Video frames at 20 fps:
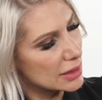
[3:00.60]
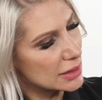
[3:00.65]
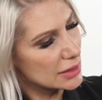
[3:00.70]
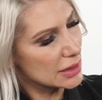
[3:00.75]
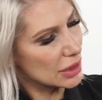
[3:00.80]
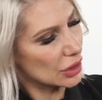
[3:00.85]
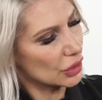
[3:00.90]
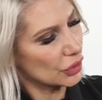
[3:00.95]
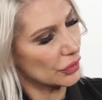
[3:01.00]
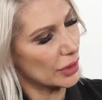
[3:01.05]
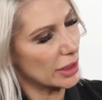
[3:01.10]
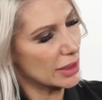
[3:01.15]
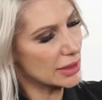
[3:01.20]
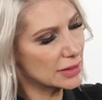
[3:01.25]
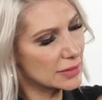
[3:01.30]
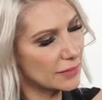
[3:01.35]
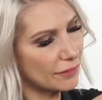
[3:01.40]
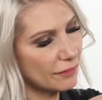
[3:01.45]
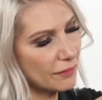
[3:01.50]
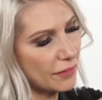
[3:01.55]
to create
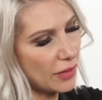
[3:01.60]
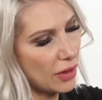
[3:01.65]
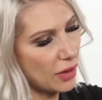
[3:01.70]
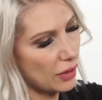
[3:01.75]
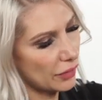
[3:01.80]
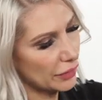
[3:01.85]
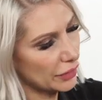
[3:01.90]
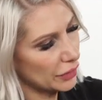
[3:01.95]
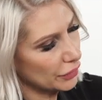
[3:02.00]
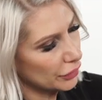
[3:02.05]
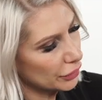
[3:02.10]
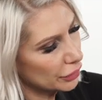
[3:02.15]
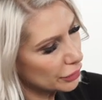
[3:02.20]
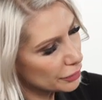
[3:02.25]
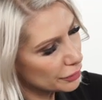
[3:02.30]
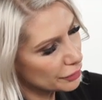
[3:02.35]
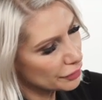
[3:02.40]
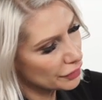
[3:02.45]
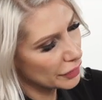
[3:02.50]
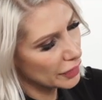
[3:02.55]
some
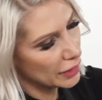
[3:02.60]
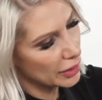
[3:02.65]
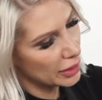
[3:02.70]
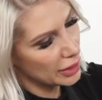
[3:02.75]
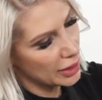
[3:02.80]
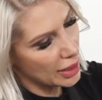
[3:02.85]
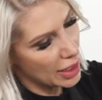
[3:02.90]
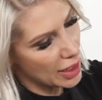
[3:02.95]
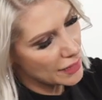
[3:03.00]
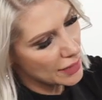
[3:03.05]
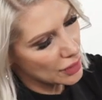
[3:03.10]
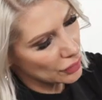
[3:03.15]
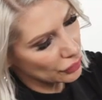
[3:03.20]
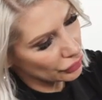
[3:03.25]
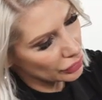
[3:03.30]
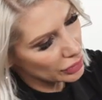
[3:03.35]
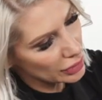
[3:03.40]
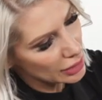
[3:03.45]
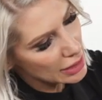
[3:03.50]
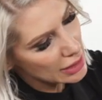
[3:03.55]
volume. And then
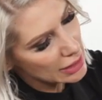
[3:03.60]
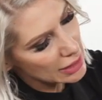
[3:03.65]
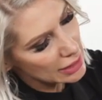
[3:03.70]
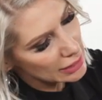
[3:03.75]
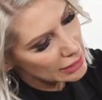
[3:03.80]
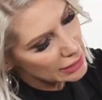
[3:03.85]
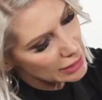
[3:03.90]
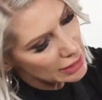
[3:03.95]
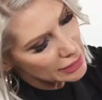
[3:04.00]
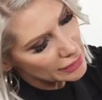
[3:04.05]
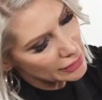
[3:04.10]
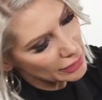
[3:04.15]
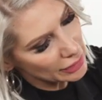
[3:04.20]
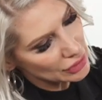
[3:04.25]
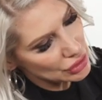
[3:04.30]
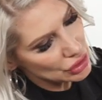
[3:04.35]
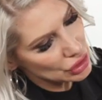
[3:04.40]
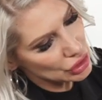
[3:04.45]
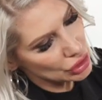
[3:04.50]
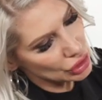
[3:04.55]
really getting in there
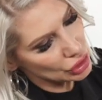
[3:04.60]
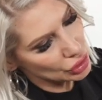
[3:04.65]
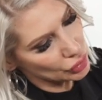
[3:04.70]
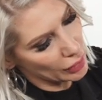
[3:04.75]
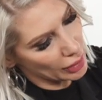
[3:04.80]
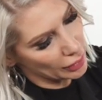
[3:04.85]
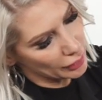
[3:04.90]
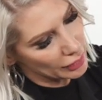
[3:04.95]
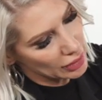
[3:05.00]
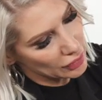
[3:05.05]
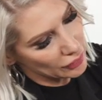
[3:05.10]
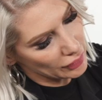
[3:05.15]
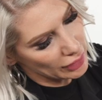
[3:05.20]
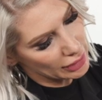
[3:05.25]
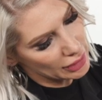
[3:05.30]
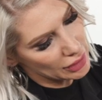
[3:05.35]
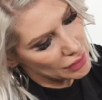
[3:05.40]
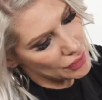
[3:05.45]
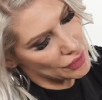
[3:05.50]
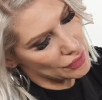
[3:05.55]
too where we
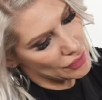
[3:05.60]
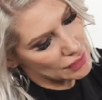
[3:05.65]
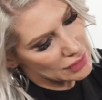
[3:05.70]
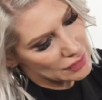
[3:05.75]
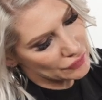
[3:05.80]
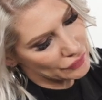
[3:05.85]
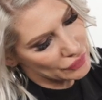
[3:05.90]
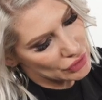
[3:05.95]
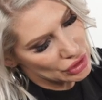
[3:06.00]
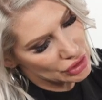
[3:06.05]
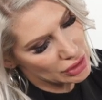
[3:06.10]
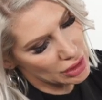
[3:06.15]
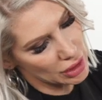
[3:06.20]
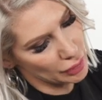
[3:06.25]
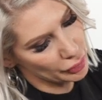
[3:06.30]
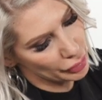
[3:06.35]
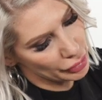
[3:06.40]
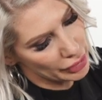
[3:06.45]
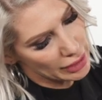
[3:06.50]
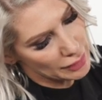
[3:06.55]
created those
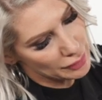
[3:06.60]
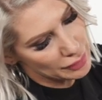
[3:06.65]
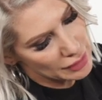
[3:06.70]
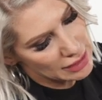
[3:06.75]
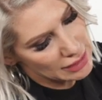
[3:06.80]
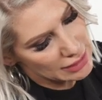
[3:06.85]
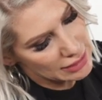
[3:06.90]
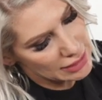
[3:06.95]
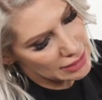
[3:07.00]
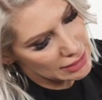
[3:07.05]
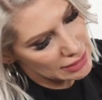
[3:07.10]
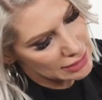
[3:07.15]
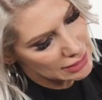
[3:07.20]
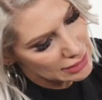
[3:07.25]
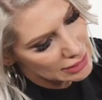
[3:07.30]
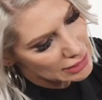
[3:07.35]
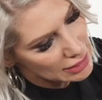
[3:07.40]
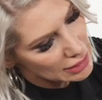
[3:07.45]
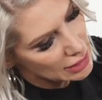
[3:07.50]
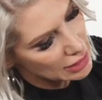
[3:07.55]
fishtail braid
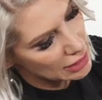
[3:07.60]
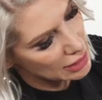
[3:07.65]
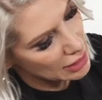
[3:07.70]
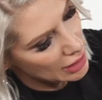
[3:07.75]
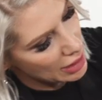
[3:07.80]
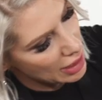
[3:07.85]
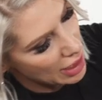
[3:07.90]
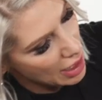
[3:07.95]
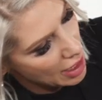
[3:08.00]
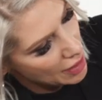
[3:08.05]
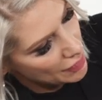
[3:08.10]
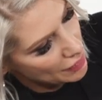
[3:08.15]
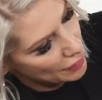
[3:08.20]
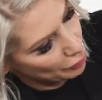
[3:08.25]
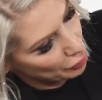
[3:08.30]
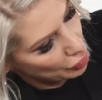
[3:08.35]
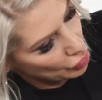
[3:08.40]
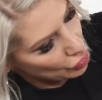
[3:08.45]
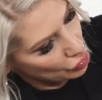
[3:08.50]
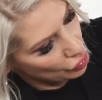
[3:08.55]
pieces
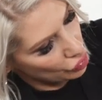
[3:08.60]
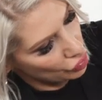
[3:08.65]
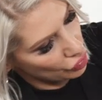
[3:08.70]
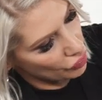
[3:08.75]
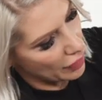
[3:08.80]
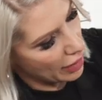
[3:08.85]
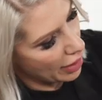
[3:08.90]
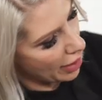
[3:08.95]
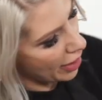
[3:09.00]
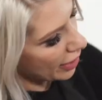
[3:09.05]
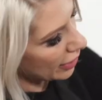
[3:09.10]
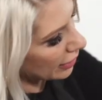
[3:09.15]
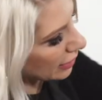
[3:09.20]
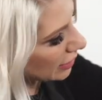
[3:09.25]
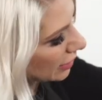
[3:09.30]
and pull that.